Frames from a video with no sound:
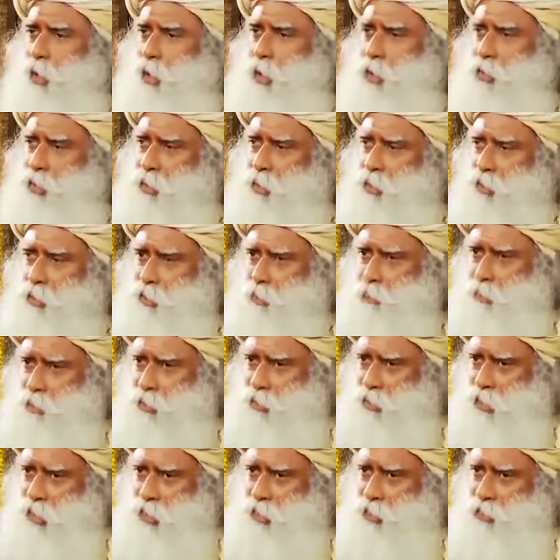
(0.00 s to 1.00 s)
A ten
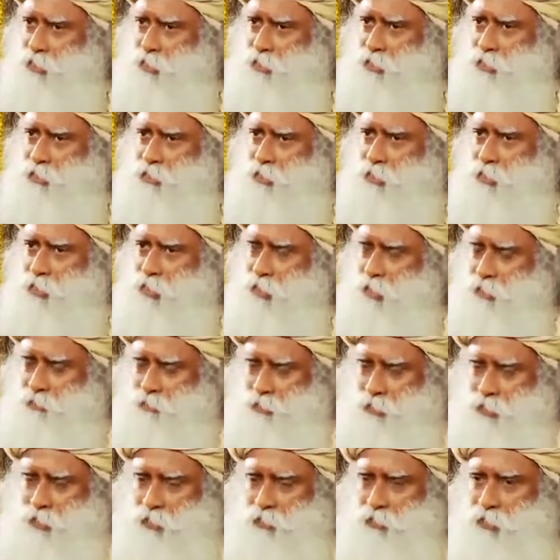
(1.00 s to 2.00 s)
rupee rice, if
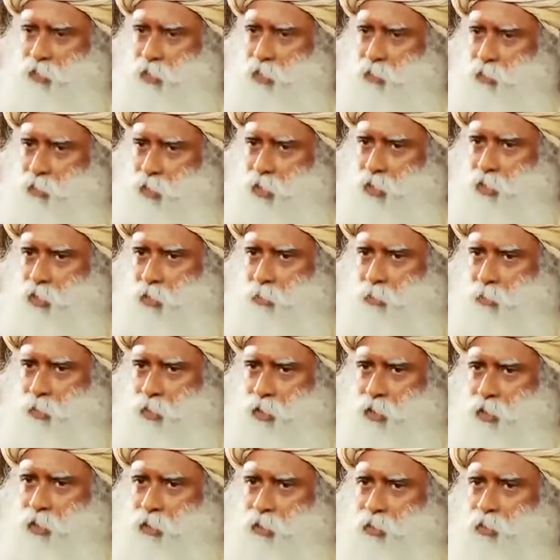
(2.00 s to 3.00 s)
you give it at one
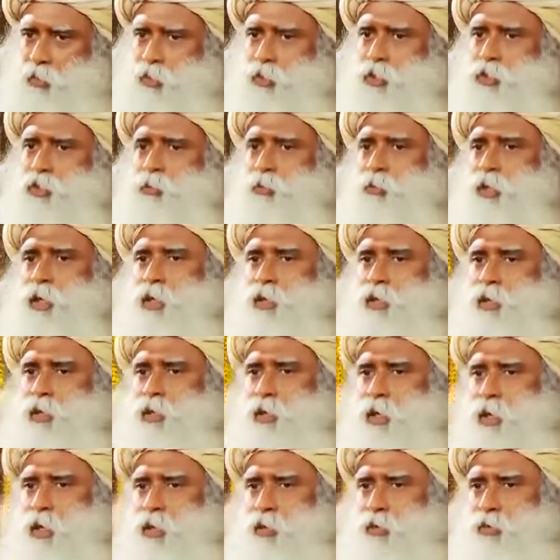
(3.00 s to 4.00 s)
rupee, who is paying the
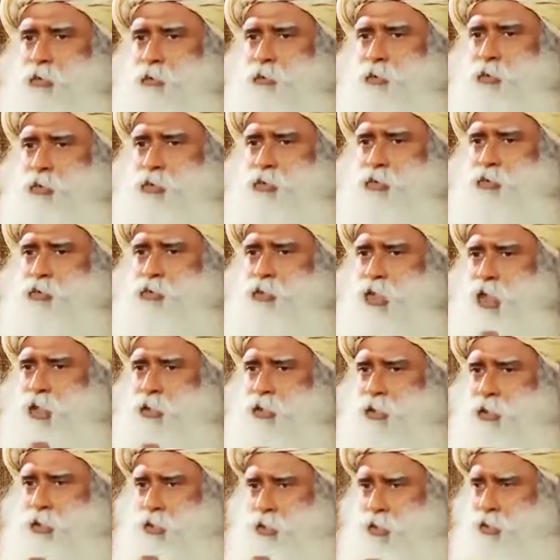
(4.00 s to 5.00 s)
nine rupees? Who's
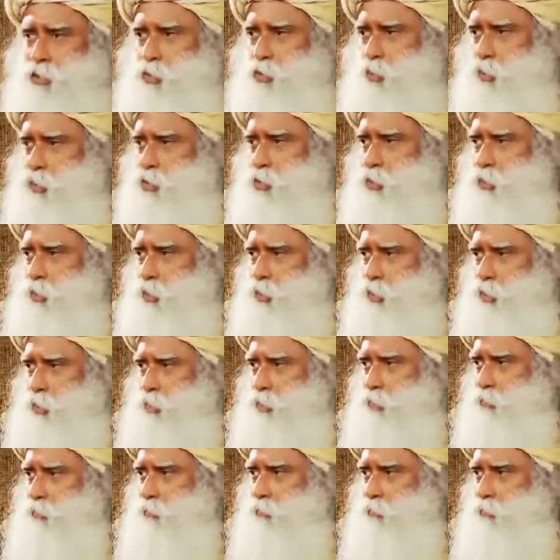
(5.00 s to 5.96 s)
asking this question?